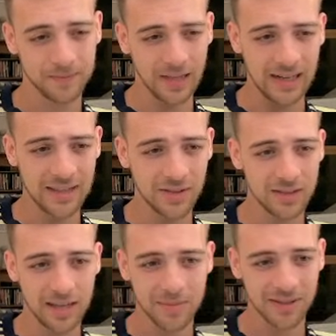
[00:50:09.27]
Unless your
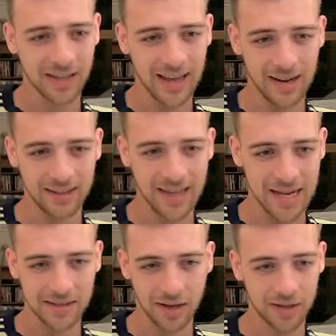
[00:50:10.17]
team's going to get like
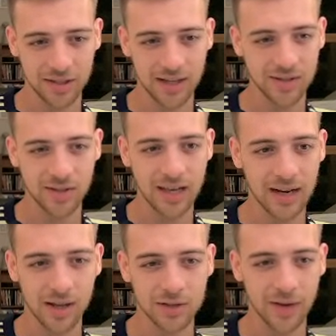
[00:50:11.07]
10 touchdowns and you get
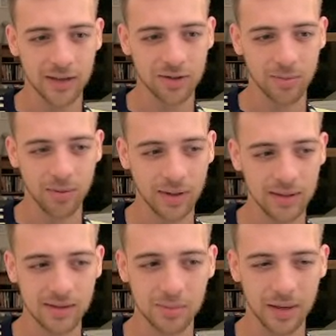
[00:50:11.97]
loads of extra
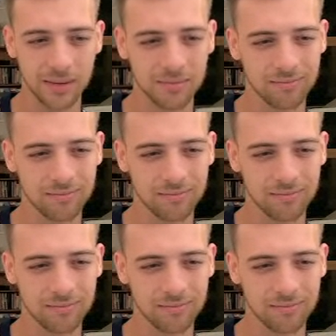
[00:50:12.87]
points, but...